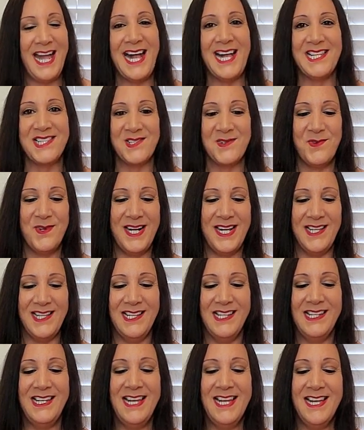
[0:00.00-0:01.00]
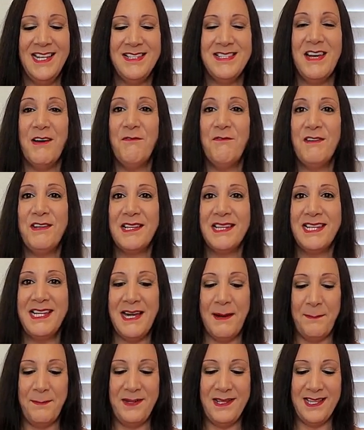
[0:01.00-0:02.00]
as well. Definitely
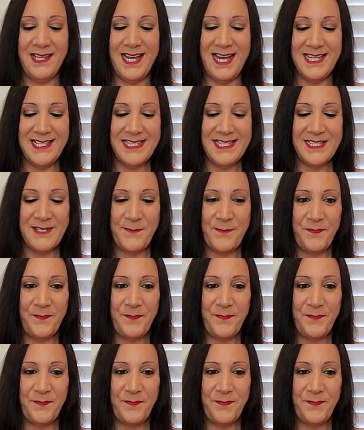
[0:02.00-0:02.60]
a plus.